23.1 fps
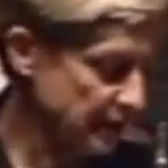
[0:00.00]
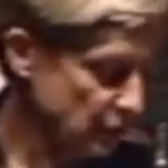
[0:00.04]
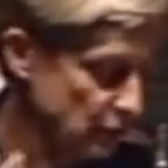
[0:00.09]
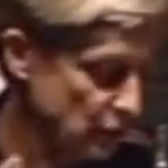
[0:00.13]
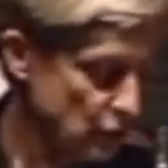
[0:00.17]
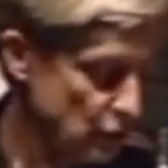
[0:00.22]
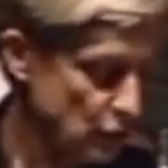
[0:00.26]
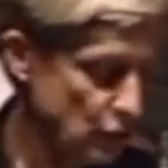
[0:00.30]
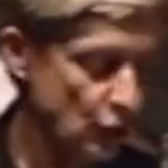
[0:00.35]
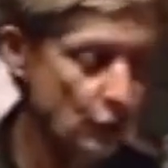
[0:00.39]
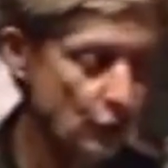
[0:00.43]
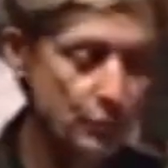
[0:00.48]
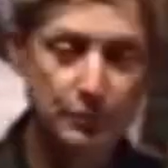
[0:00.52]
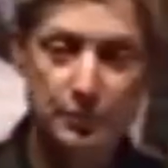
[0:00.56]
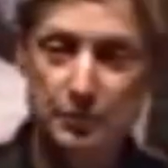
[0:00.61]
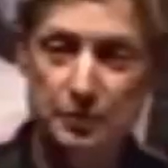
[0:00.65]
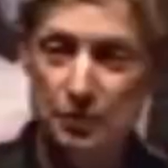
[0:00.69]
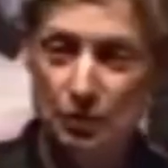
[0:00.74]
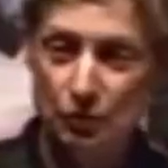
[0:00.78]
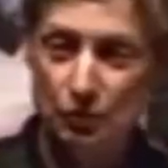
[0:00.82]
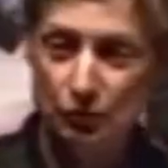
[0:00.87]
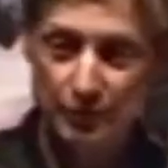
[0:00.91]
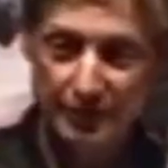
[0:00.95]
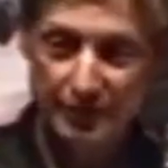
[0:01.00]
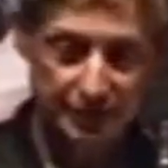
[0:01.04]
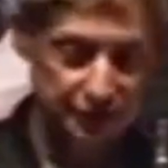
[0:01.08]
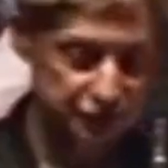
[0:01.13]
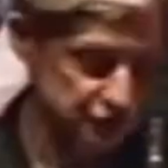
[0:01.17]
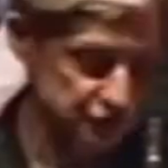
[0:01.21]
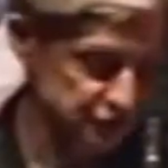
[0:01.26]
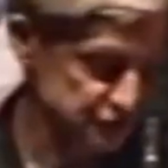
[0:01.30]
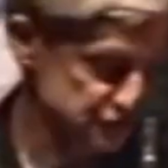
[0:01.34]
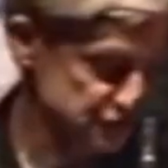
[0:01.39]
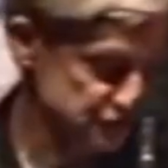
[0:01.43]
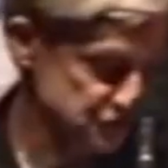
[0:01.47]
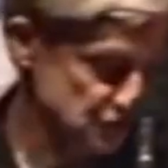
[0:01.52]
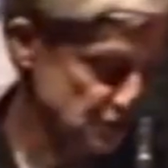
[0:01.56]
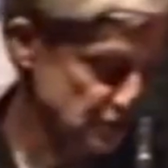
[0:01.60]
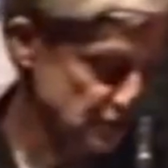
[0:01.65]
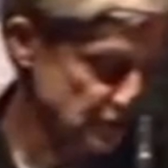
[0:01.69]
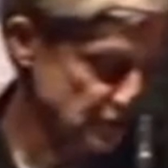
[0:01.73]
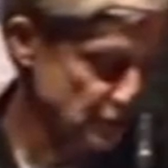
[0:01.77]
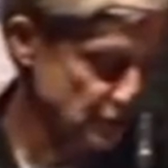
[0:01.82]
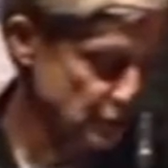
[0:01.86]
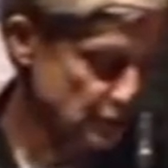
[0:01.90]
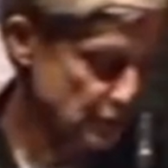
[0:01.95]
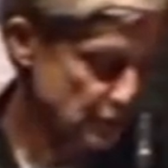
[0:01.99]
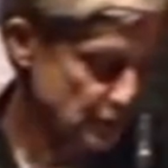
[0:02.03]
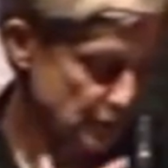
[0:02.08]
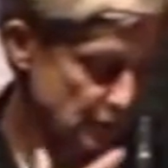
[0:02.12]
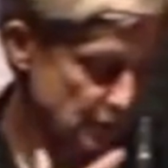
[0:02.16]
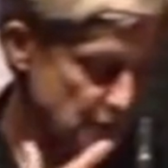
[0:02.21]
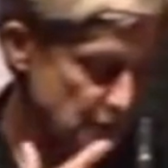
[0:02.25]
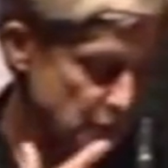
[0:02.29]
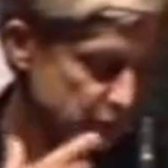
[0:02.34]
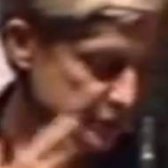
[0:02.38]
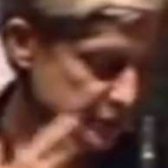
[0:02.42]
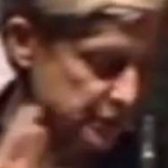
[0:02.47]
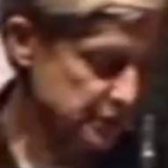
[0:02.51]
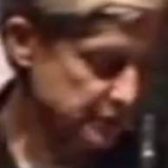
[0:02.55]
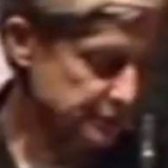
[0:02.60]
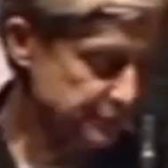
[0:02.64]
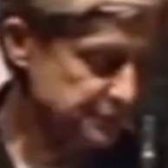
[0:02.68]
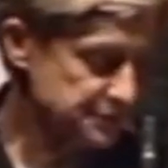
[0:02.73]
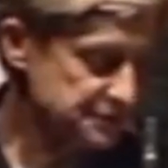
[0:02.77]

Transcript: hope, rage, and sorrow. We keep the